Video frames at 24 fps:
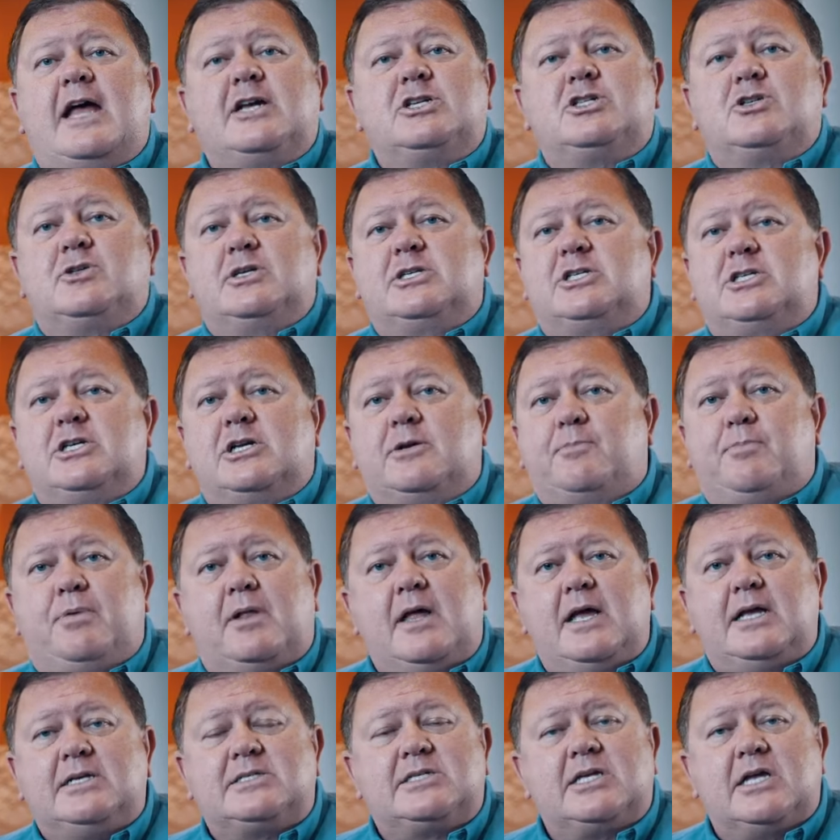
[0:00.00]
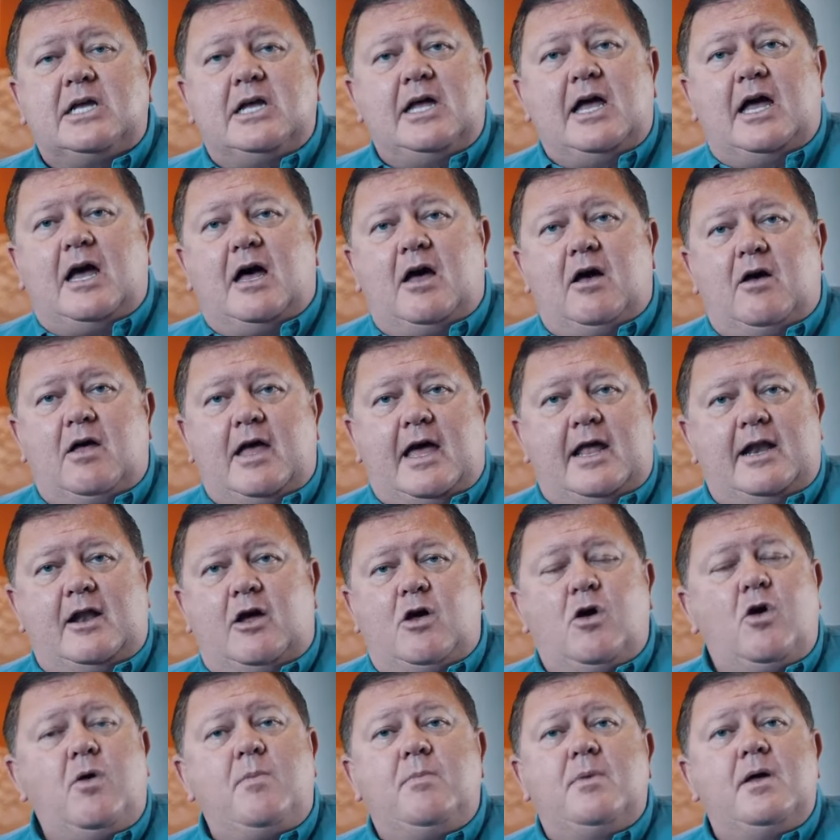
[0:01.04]
actually took place at
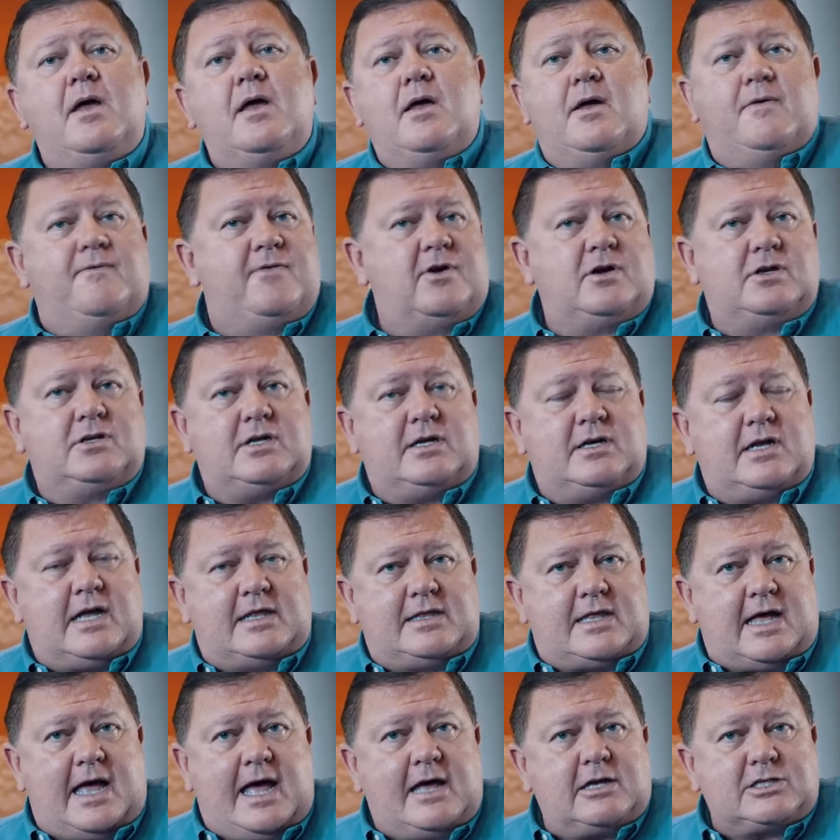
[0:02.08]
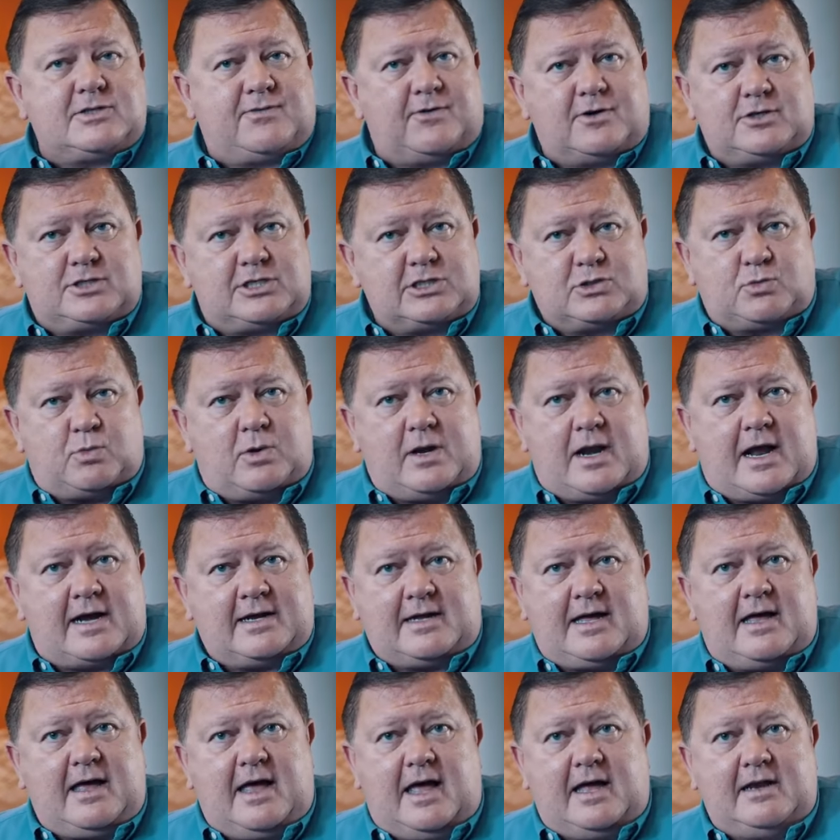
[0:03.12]
home, at the house versus what I
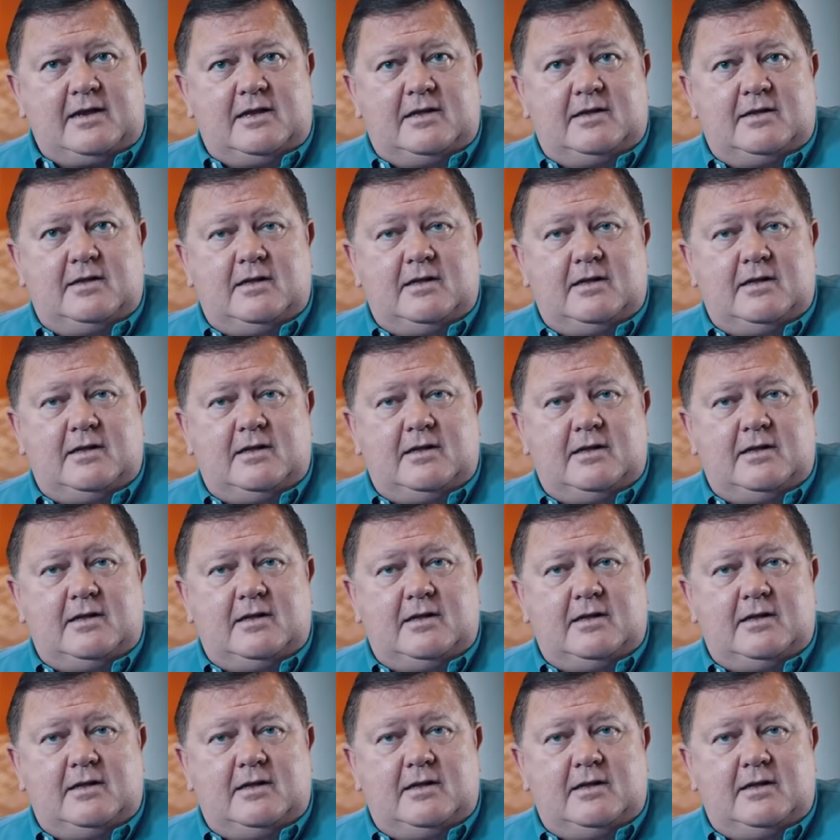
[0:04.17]
got.